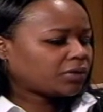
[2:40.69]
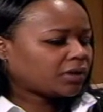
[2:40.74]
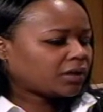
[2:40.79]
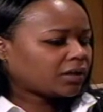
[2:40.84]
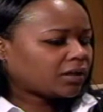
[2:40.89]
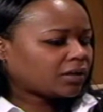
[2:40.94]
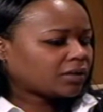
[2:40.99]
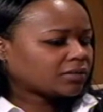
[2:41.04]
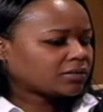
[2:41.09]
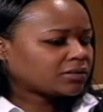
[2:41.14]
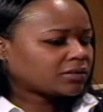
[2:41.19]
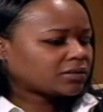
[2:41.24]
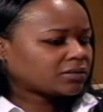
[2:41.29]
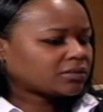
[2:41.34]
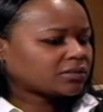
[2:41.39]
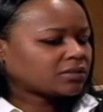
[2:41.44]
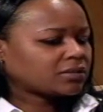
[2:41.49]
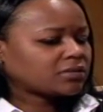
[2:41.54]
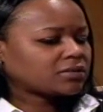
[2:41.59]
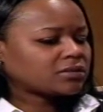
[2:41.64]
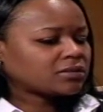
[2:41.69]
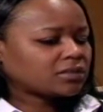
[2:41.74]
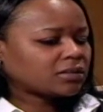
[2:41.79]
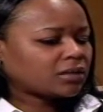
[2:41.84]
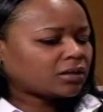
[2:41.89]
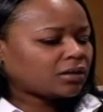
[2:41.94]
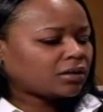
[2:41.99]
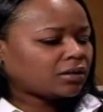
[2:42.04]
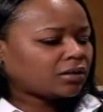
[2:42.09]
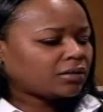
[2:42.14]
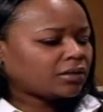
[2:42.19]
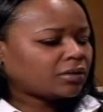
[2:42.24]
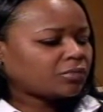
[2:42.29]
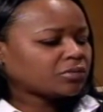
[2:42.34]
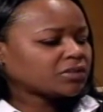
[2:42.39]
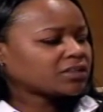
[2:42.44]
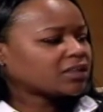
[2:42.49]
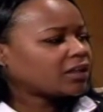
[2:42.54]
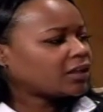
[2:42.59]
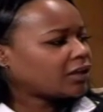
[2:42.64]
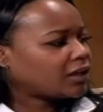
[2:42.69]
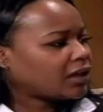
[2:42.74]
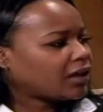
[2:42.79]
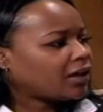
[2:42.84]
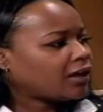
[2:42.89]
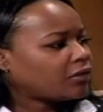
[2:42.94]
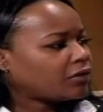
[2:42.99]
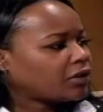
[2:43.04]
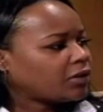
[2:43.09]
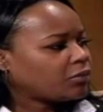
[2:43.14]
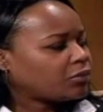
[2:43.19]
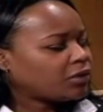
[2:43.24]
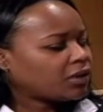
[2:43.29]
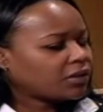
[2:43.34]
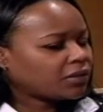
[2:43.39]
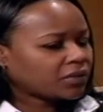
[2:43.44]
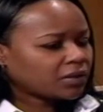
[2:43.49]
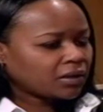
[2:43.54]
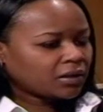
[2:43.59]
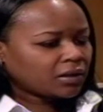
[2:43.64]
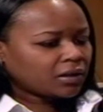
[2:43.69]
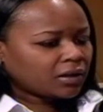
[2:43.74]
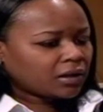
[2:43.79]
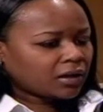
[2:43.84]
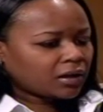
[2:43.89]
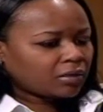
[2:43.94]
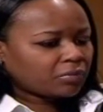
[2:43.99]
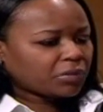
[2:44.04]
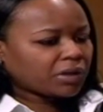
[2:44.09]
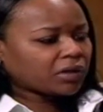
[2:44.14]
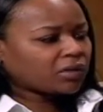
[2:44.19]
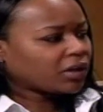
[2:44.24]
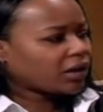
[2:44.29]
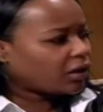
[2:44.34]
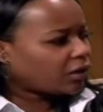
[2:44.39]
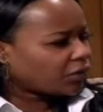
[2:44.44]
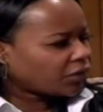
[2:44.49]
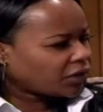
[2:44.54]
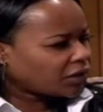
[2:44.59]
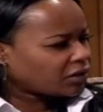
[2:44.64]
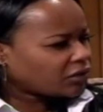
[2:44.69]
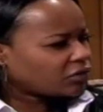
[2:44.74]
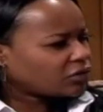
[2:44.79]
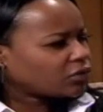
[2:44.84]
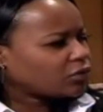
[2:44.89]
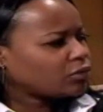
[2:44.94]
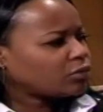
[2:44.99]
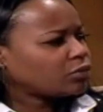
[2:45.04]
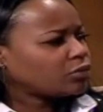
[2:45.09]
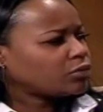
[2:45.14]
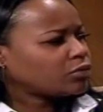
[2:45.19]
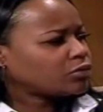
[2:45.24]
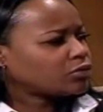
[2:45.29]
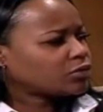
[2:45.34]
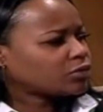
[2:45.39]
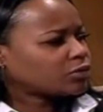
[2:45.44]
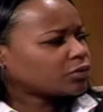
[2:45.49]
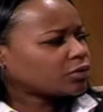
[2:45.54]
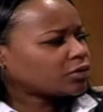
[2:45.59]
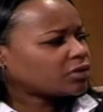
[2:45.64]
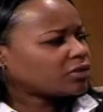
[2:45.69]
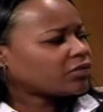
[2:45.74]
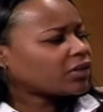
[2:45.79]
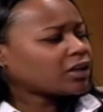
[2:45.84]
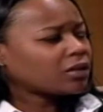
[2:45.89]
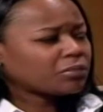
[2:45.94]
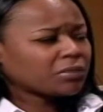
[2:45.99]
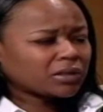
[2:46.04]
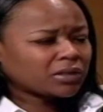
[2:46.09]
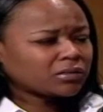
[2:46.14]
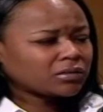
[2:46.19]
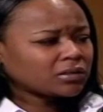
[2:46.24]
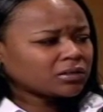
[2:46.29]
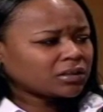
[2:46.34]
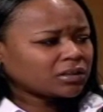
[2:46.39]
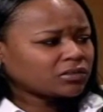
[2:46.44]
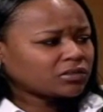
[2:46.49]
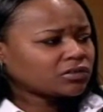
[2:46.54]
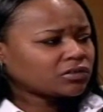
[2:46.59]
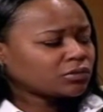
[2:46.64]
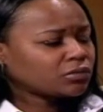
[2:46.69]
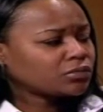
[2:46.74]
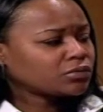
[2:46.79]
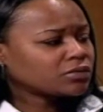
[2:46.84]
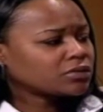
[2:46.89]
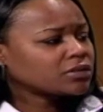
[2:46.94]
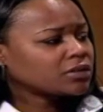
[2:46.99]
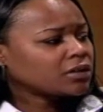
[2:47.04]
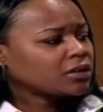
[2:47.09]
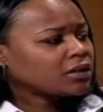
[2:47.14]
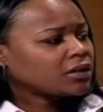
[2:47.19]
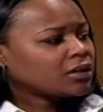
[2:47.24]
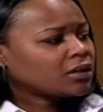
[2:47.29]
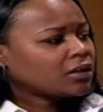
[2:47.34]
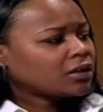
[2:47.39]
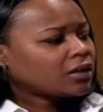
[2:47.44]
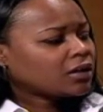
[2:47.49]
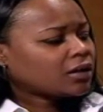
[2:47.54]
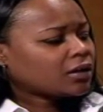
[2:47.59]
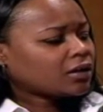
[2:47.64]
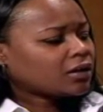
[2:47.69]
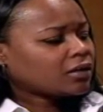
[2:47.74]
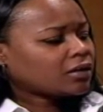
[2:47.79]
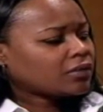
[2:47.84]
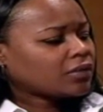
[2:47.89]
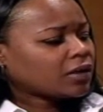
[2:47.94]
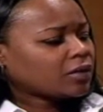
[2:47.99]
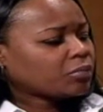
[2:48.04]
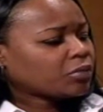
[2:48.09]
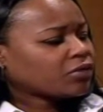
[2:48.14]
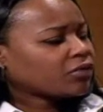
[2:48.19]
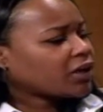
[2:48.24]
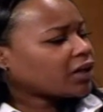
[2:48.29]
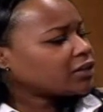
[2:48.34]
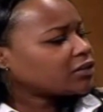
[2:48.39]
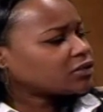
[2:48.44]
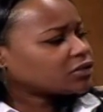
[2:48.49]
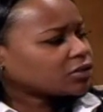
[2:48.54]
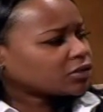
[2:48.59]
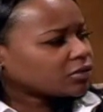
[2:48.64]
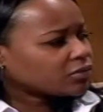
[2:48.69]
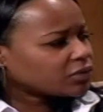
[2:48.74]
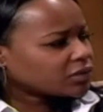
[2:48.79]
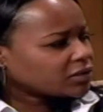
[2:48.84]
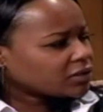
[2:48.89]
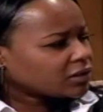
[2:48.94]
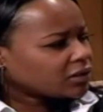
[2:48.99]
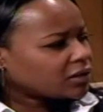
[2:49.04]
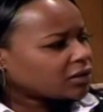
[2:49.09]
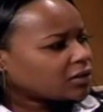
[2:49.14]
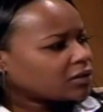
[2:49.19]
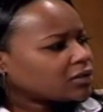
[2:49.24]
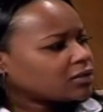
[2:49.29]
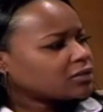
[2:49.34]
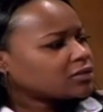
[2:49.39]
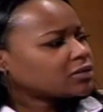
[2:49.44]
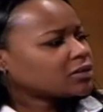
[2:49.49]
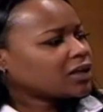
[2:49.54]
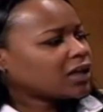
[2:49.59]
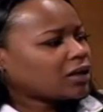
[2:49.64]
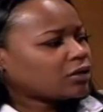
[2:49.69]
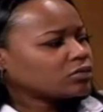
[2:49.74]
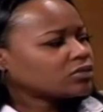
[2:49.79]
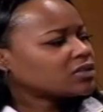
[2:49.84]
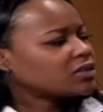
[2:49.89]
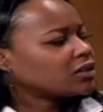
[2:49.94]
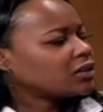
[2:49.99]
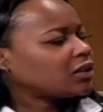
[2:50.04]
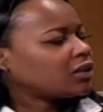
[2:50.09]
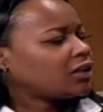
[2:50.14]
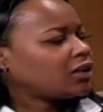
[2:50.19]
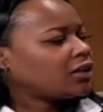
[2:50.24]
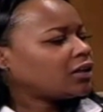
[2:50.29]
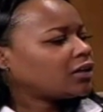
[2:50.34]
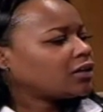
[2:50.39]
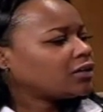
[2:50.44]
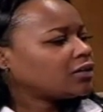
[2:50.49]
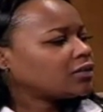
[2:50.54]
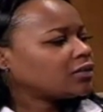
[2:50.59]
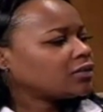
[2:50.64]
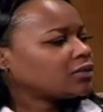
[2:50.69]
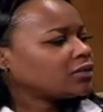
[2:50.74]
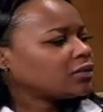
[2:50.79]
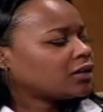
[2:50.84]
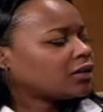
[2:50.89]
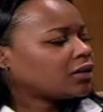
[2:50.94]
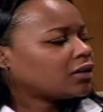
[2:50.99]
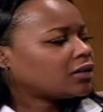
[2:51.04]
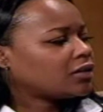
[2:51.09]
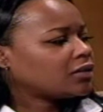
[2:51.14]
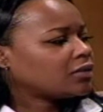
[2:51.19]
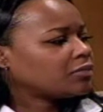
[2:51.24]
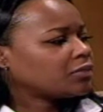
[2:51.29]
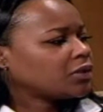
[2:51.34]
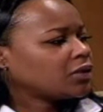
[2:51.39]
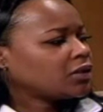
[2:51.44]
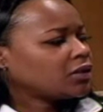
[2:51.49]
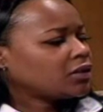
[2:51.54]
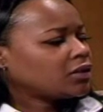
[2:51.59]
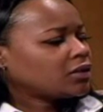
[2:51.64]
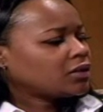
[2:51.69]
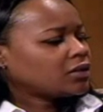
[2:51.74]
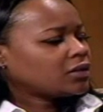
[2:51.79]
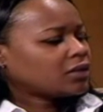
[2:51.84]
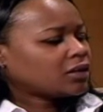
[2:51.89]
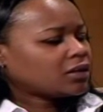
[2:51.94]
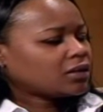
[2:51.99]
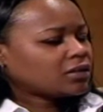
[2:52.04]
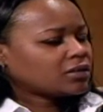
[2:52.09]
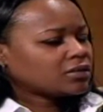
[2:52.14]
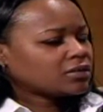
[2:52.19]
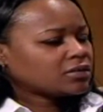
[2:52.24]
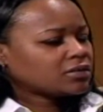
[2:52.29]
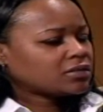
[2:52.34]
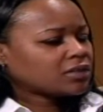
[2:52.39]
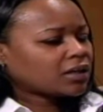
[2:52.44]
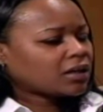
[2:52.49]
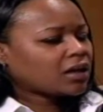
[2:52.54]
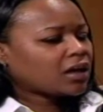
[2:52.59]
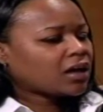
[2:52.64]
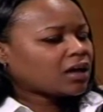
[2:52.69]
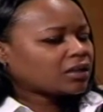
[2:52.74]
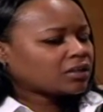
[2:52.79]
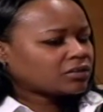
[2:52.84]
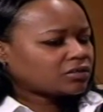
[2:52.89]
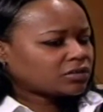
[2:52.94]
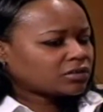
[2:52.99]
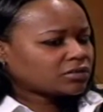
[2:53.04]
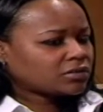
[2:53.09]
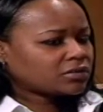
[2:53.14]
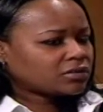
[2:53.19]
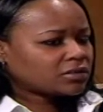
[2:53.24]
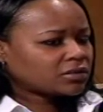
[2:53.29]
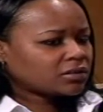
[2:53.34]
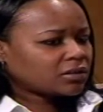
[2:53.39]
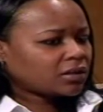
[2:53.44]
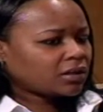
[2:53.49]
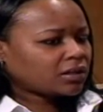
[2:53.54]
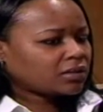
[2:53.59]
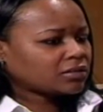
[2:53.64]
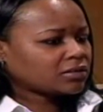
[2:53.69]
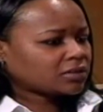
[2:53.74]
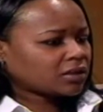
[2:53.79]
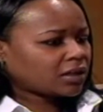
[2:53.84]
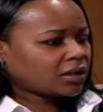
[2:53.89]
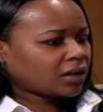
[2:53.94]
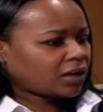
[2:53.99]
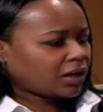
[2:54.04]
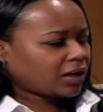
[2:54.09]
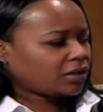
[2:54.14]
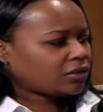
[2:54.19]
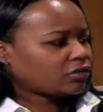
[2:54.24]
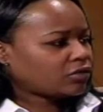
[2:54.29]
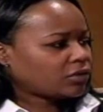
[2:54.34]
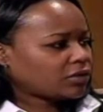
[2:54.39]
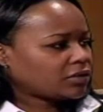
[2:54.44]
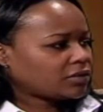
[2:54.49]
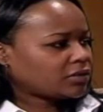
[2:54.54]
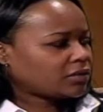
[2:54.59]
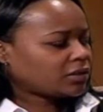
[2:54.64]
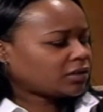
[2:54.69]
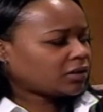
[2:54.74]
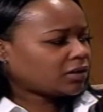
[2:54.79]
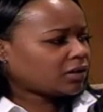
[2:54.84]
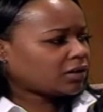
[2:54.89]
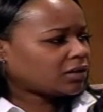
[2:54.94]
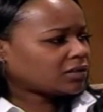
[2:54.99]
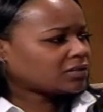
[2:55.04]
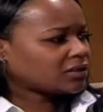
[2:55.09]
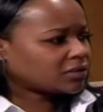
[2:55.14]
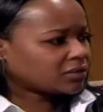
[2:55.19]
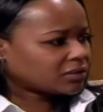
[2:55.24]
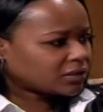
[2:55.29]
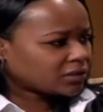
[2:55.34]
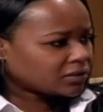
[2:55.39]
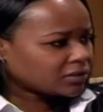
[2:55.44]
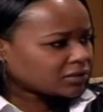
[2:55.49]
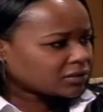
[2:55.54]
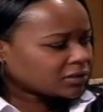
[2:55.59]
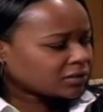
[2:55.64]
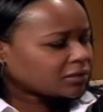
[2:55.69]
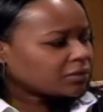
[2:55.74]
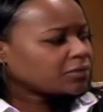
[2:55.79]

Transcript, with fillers: uh, citizens uh, in Muskegon County with uh, mental health issues or developmental issues. Uh, they provide services, counseling, uh, uh, psychologist, and psychiatrist assistance.